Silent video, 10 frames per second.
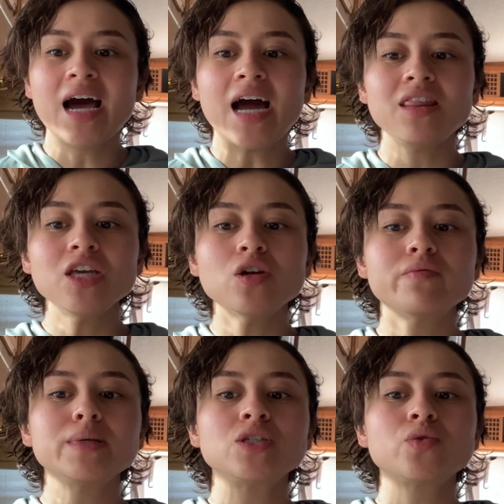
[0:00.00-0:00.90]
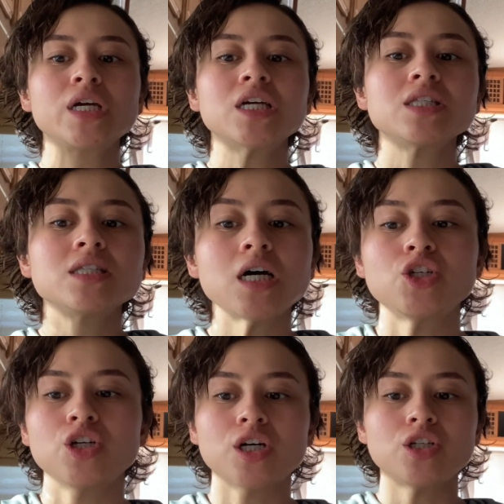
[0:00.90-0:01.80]
I think you've been doing
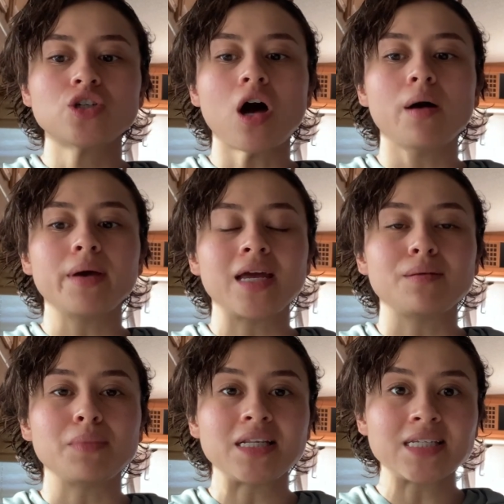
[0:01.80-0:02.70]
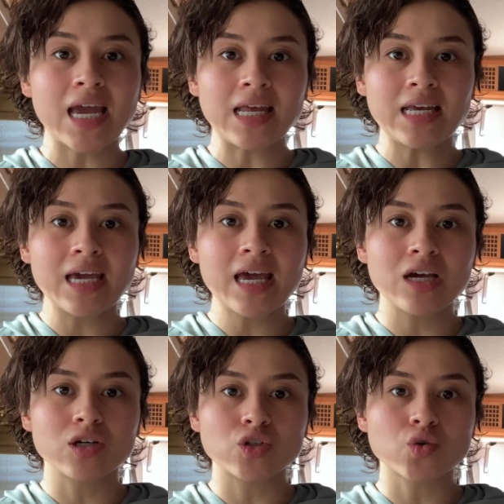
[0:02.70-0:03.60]
such a good job in maintaining it
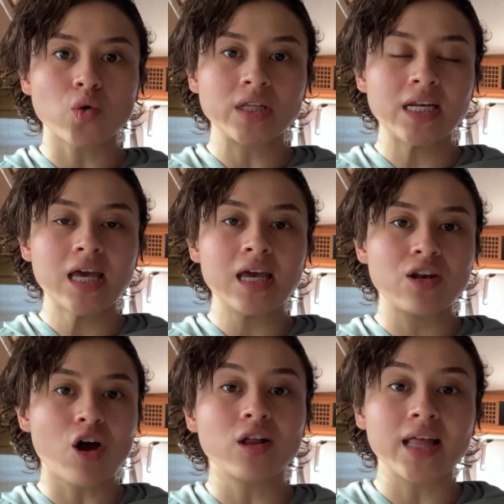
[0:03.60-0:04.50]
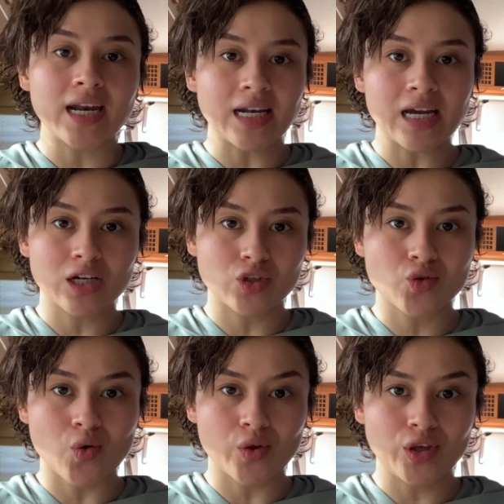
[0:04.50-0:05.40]
and controlling it and not letting it
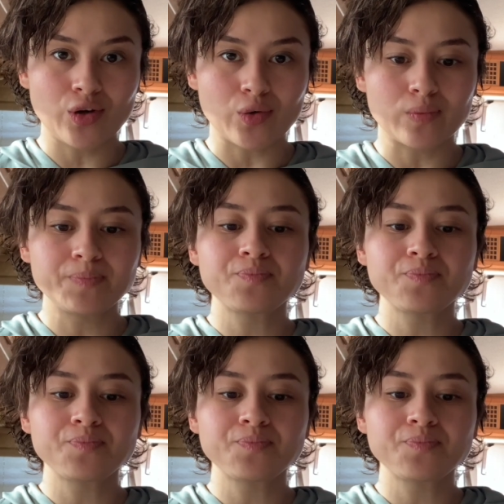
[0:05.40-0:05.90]
control you.